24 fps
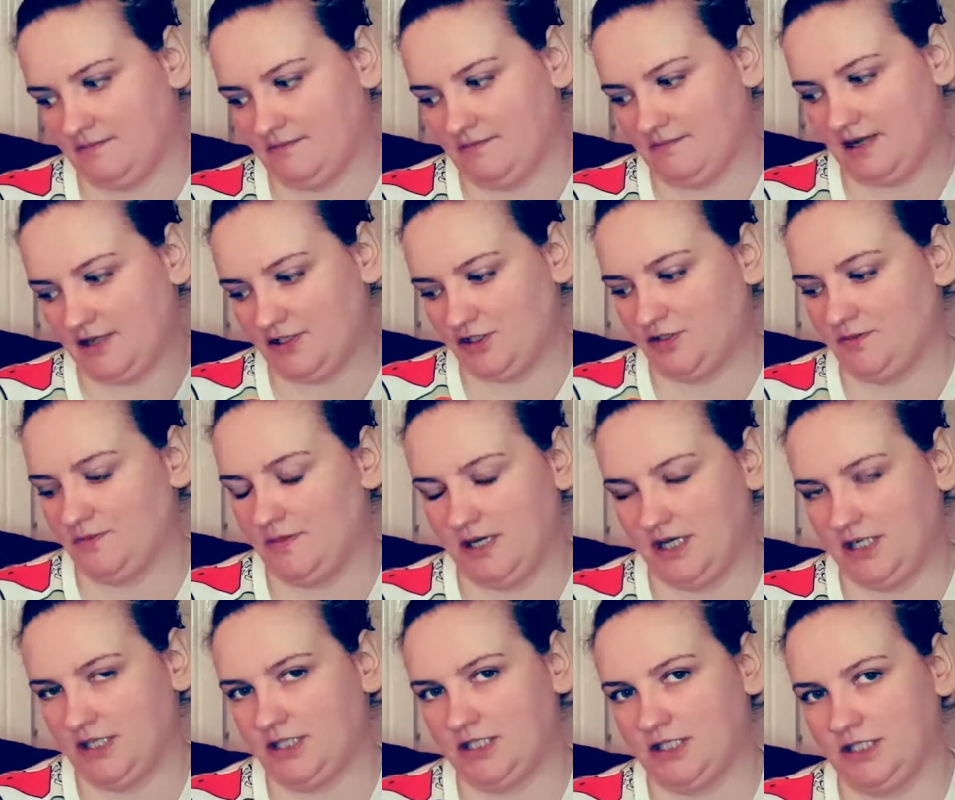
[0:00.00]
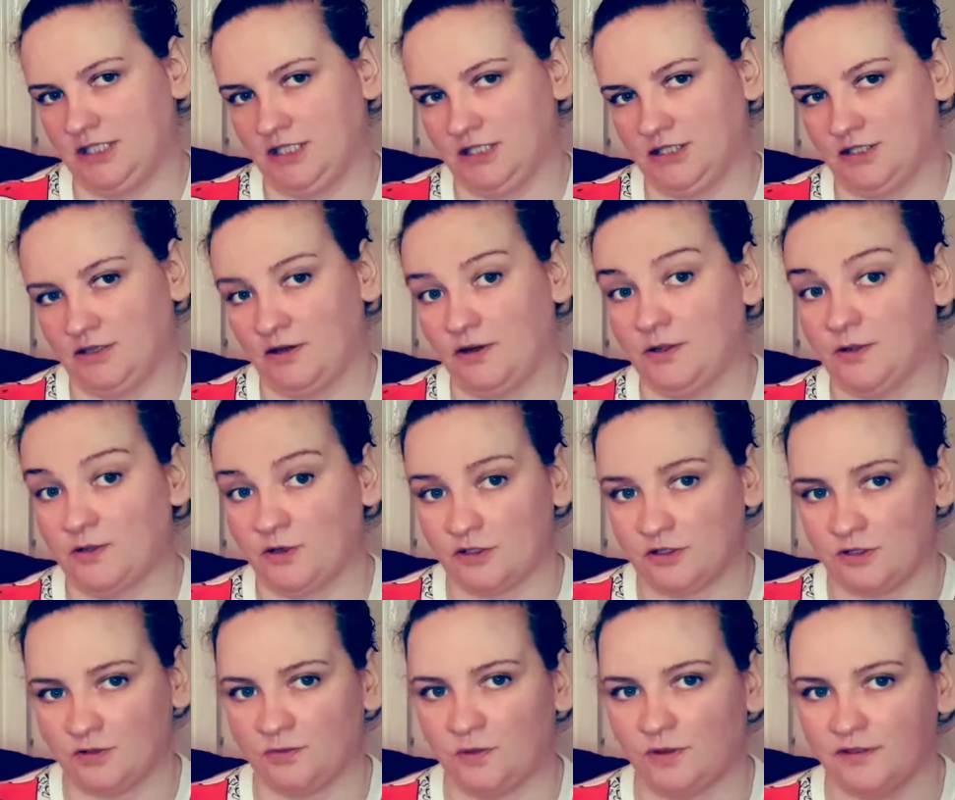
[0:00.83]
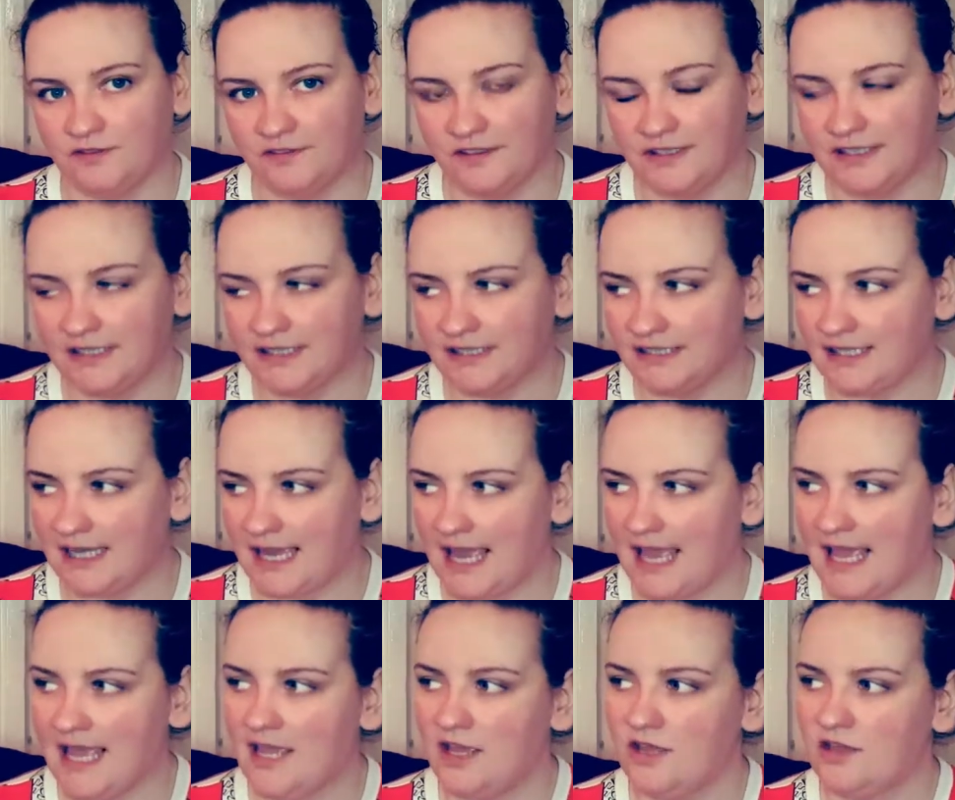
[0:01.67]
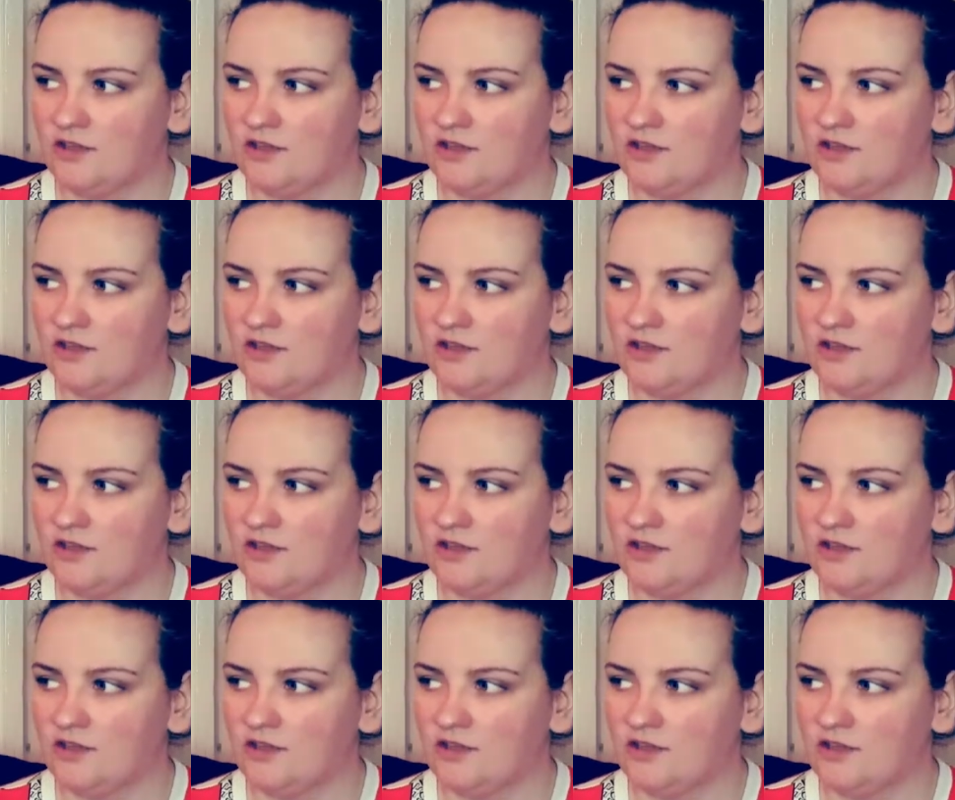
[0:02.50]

much meat, so because it won't fit in there.